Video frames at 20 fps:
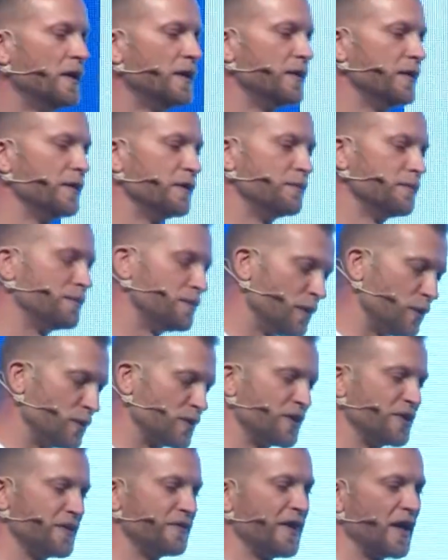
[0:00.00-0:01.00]
you
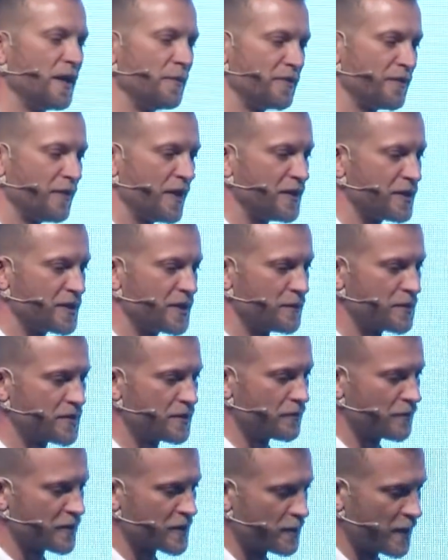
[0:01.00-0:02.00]
also develop friendships
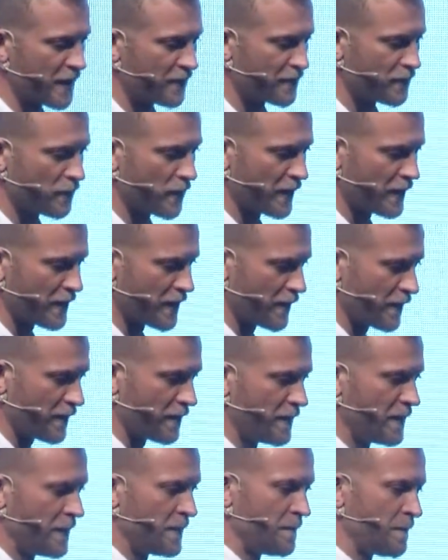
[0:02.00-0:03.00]
and respect for one another.
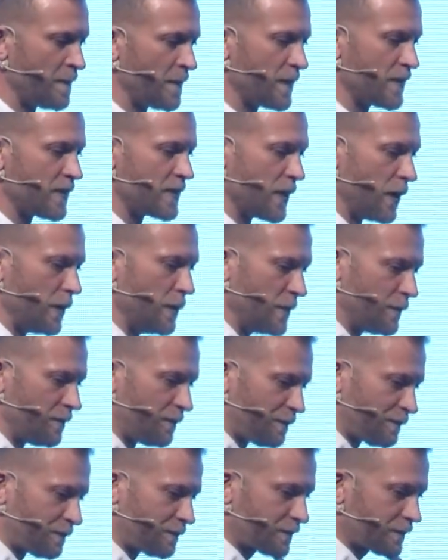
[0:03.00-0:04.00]
So,
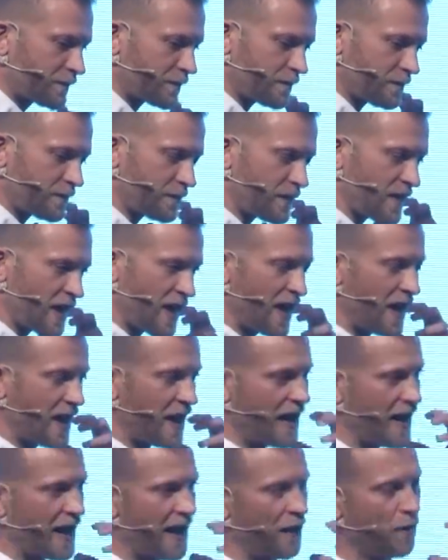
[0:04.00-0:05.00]

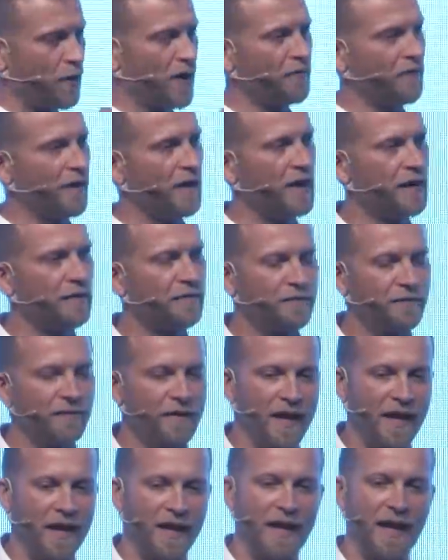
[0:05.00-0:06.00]
however, if
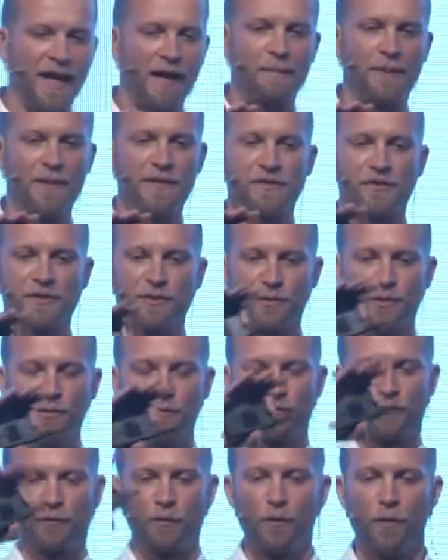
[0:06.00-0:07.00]
app install
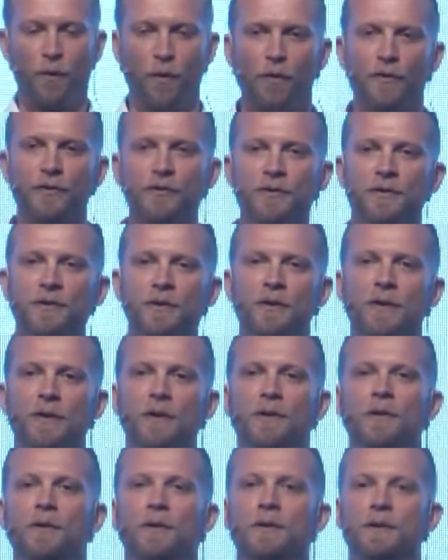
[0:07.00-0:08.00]
fraud
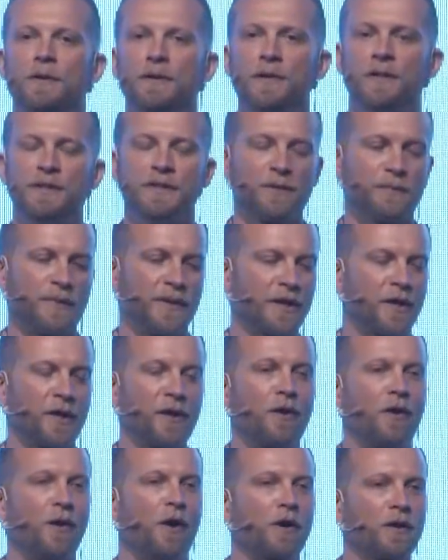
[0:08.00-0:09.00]
is a big
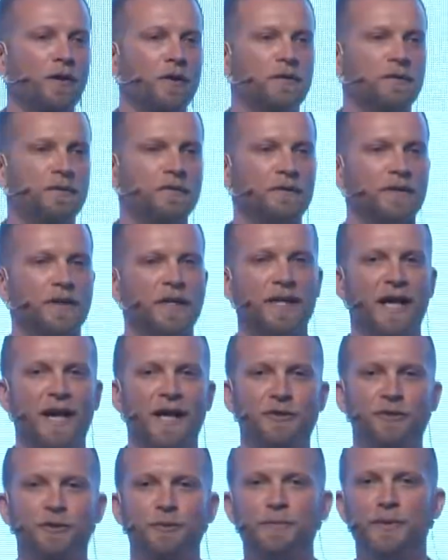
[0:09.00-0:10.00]
clock, then
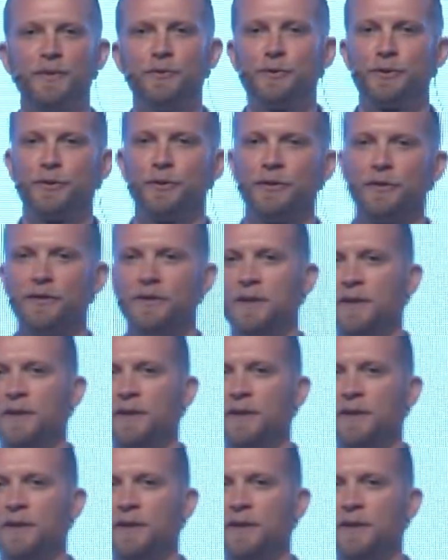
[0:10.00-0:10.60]
attribution